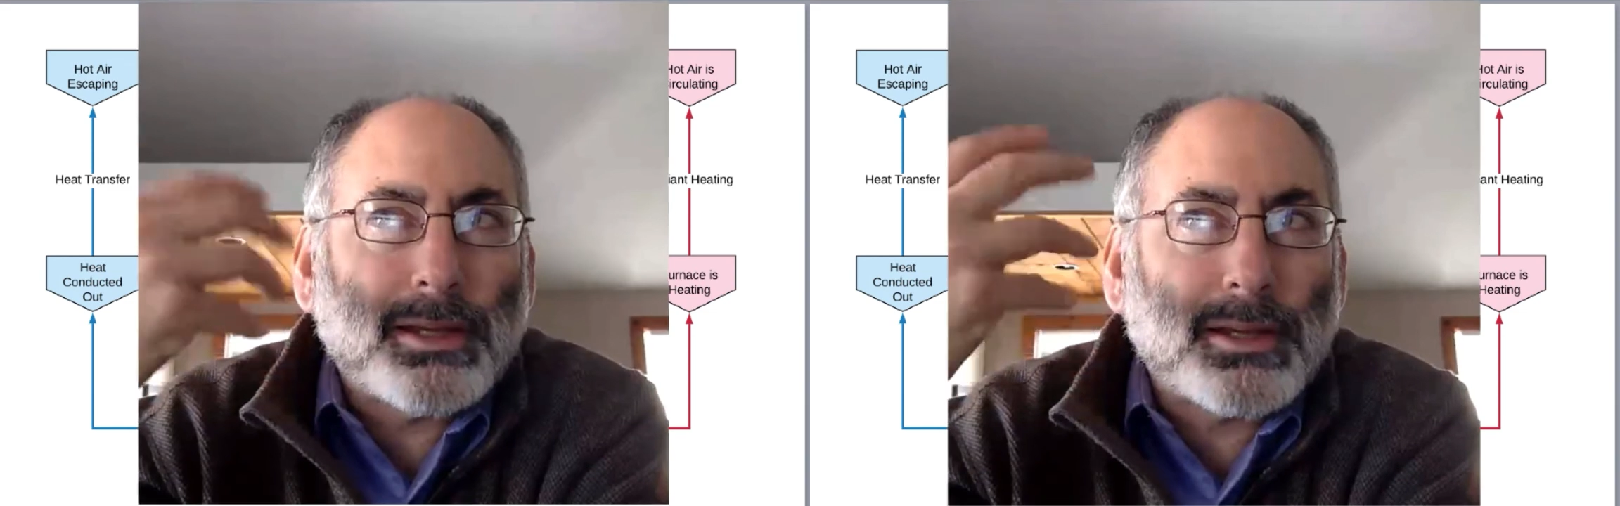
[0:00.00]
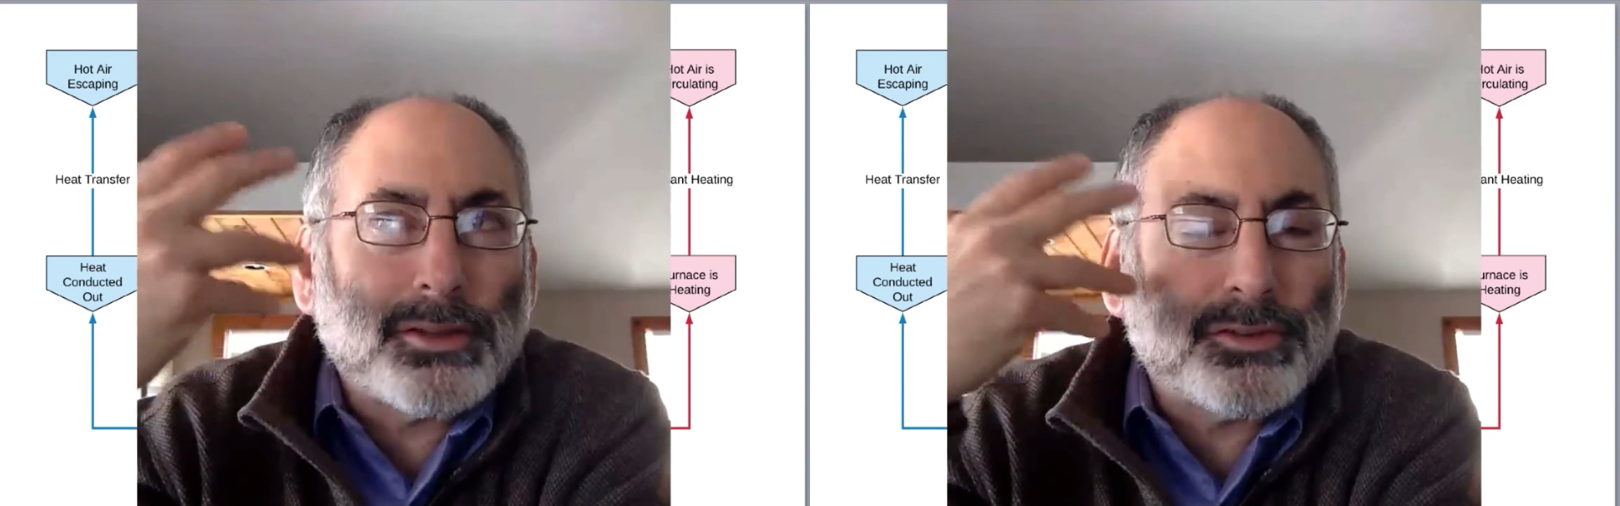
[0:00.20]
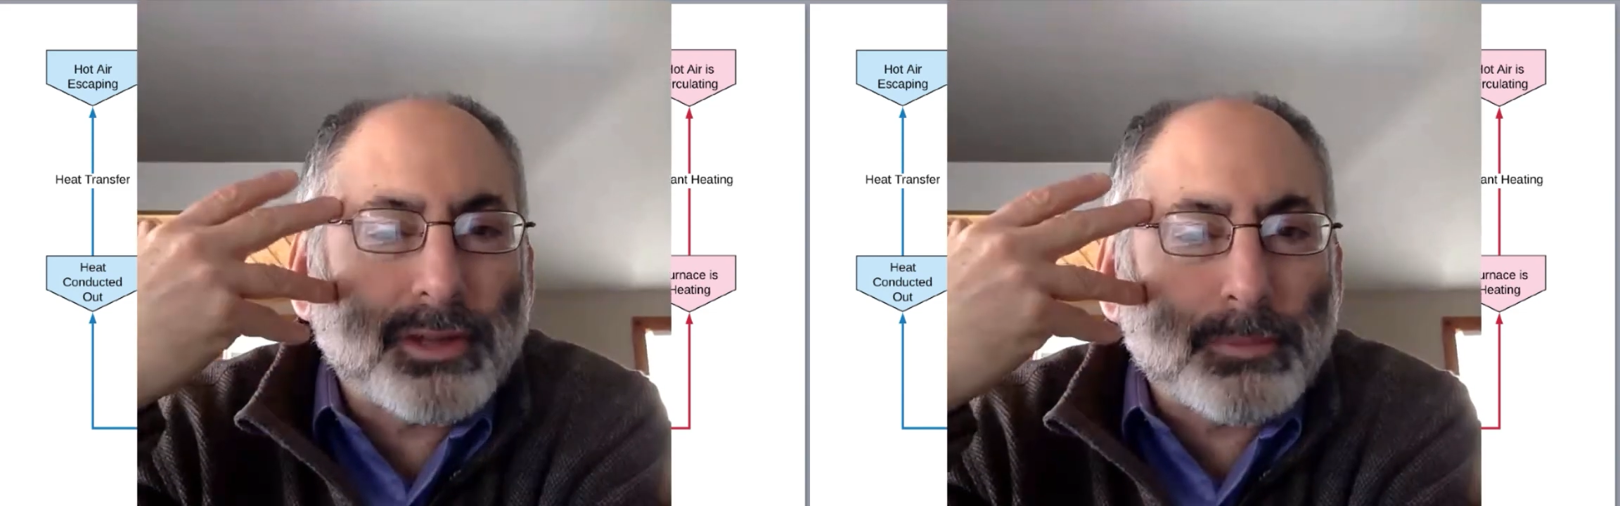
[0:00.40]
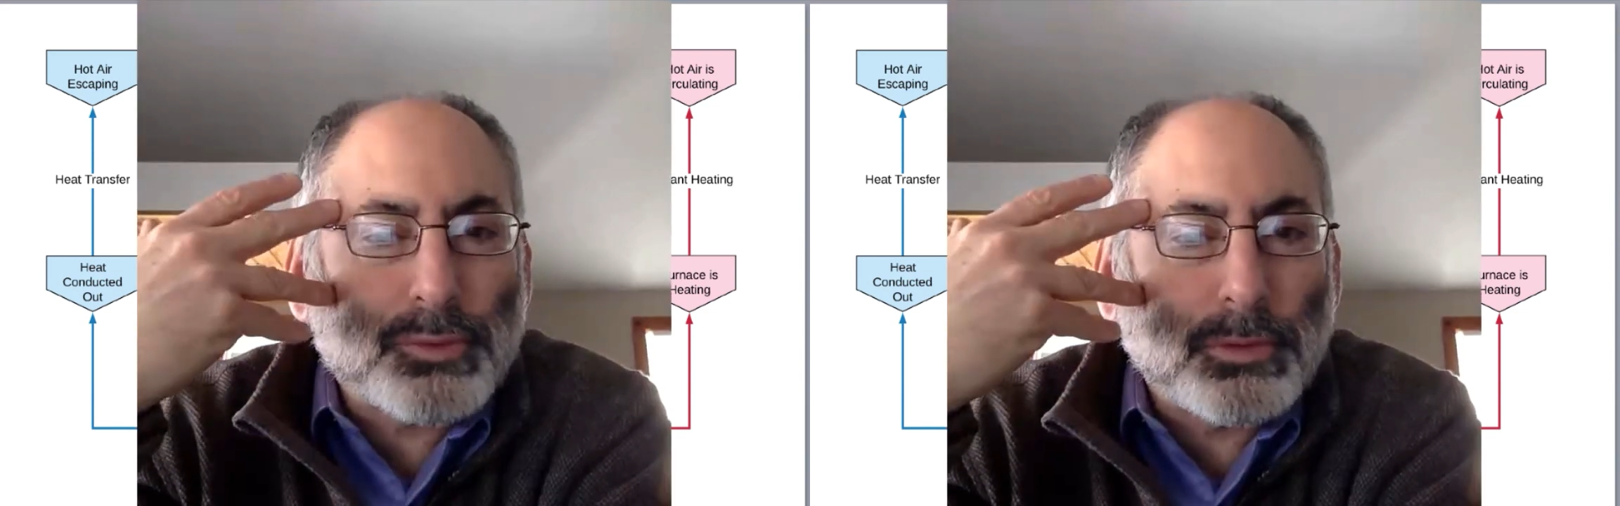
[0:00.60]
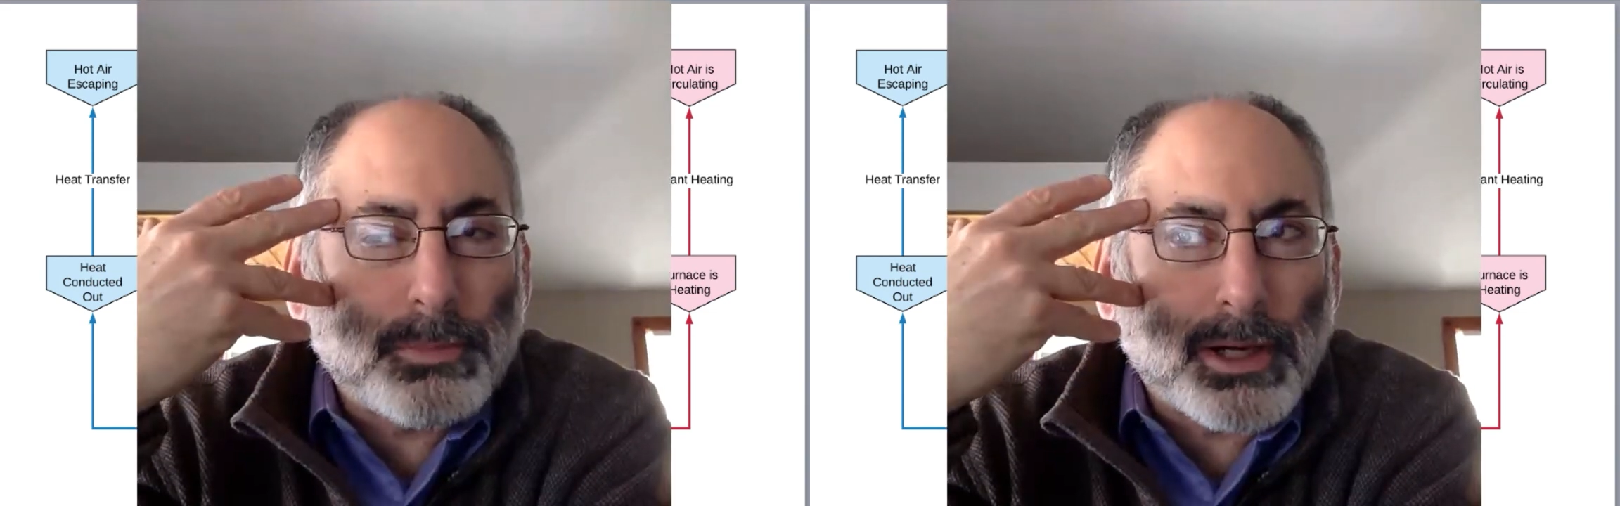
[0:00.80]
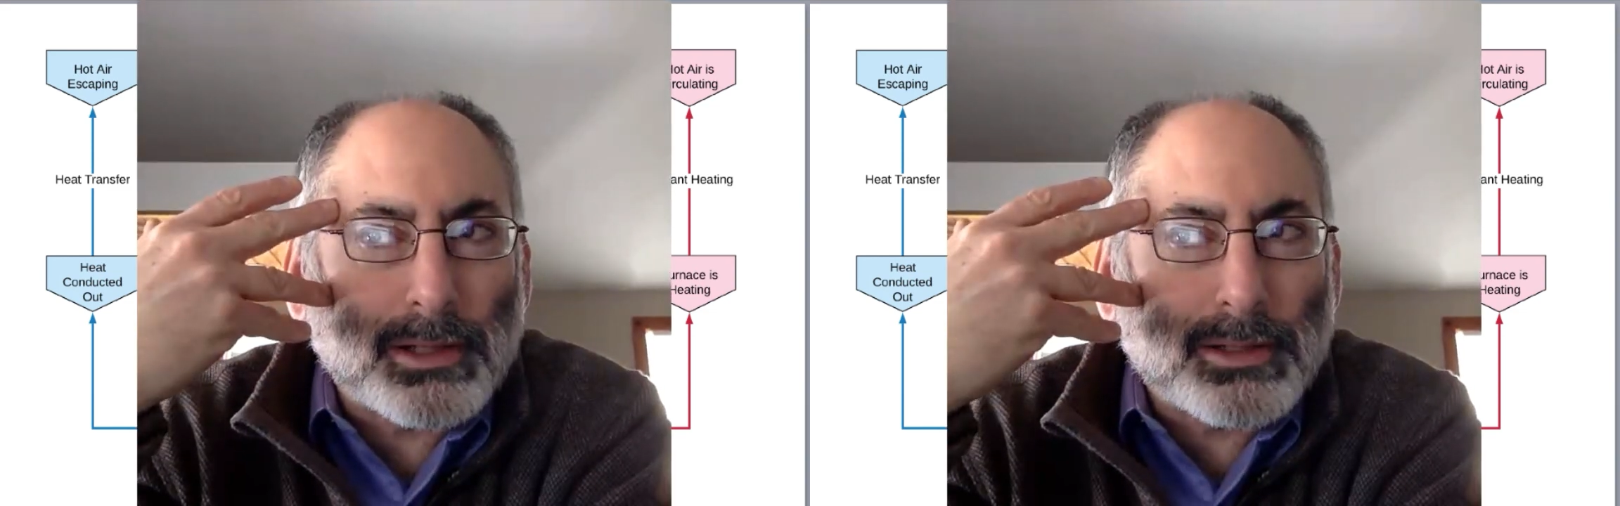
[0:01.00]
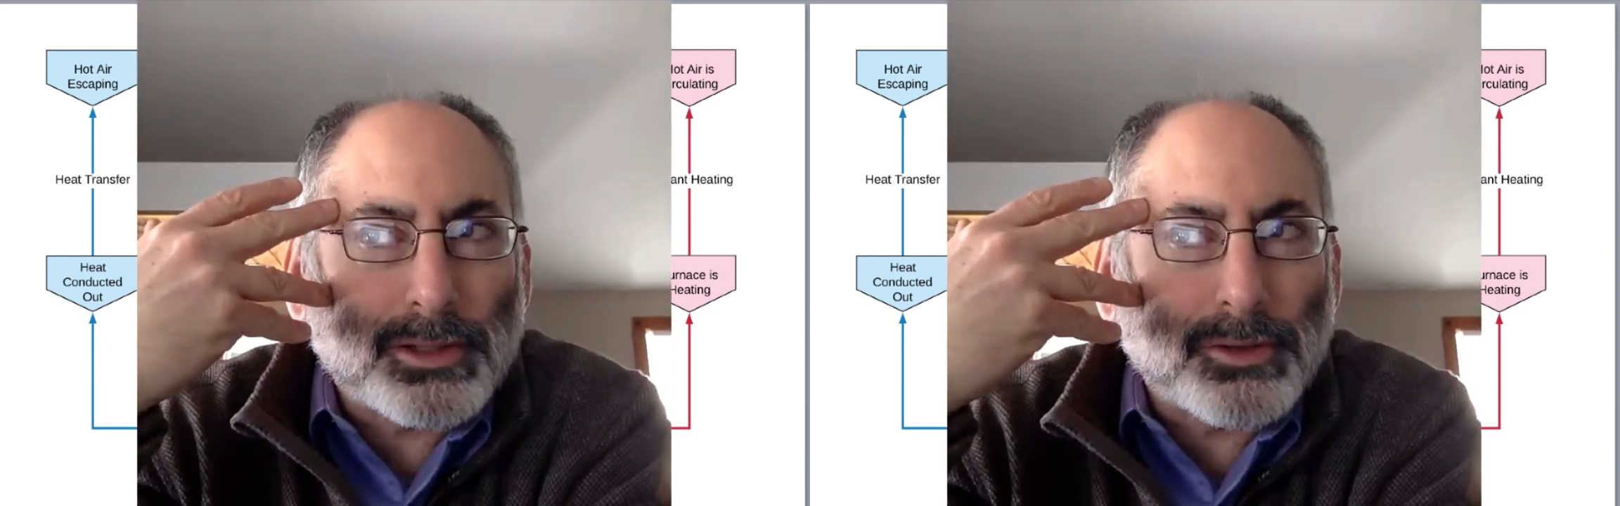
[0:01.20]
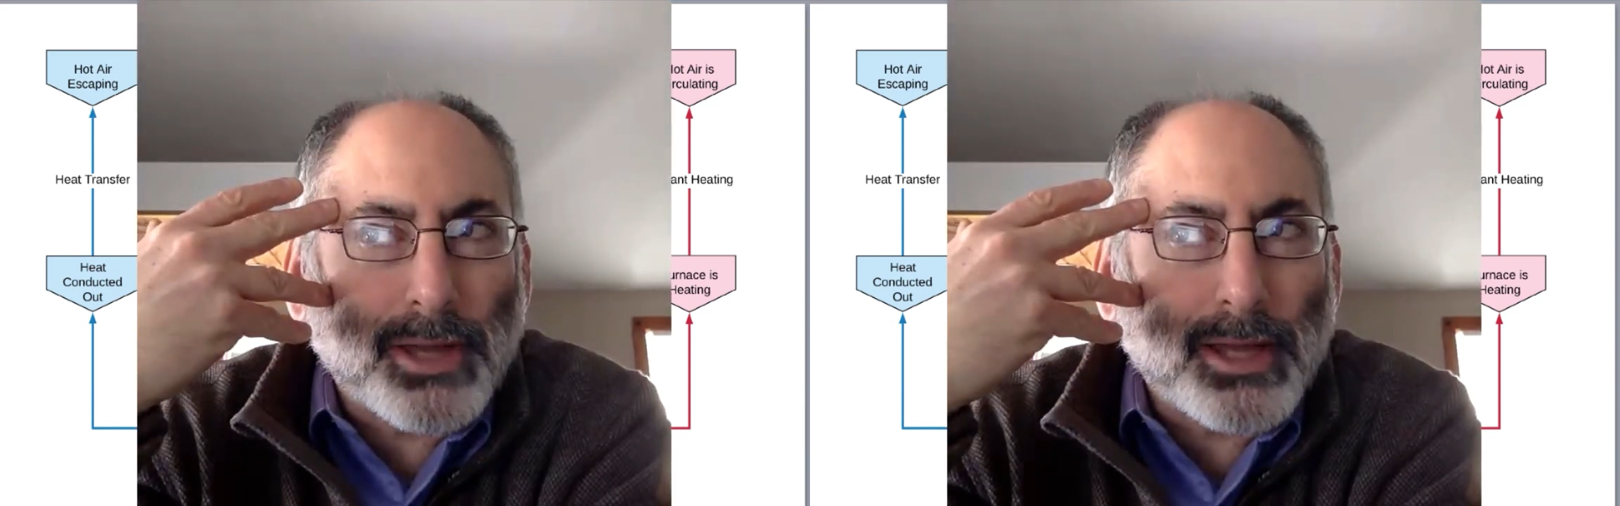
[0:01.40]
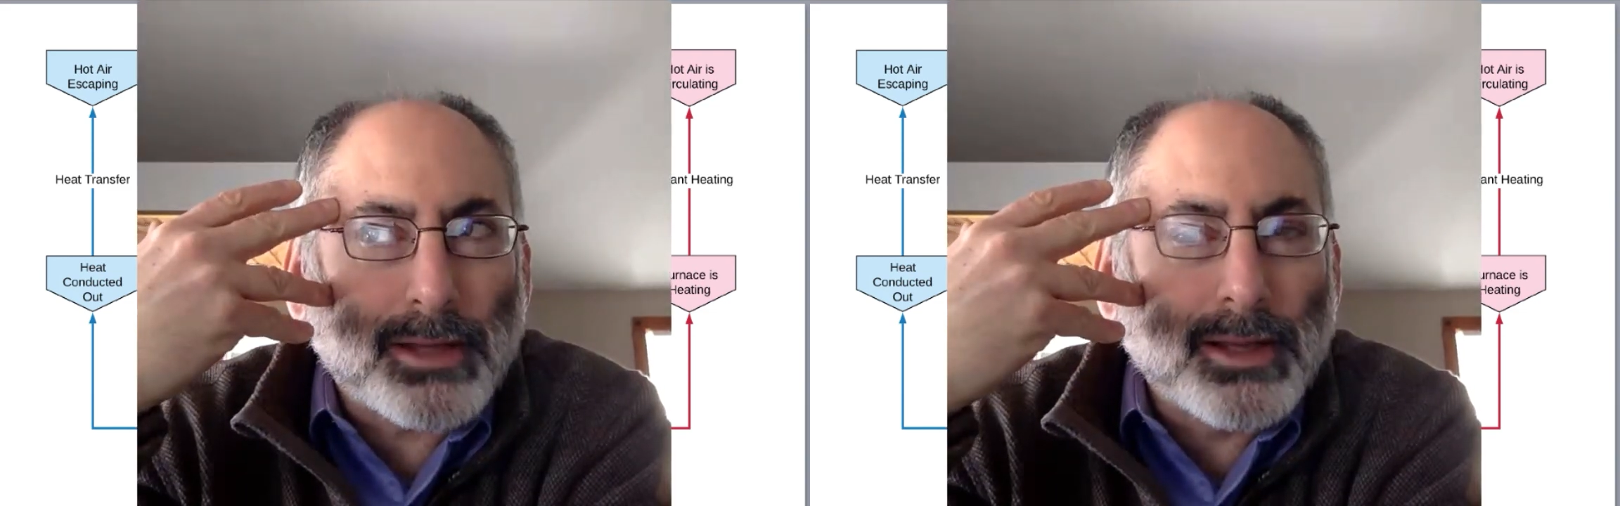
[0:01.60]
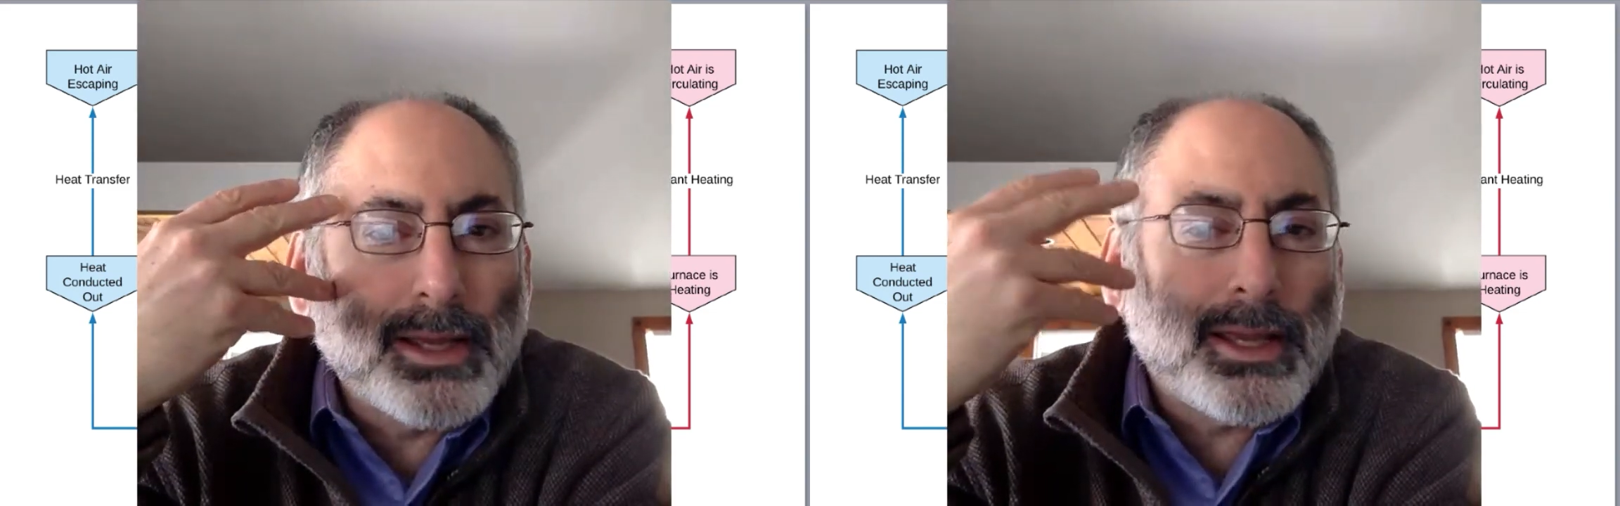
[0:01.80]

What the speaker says: a conceptual model in your head,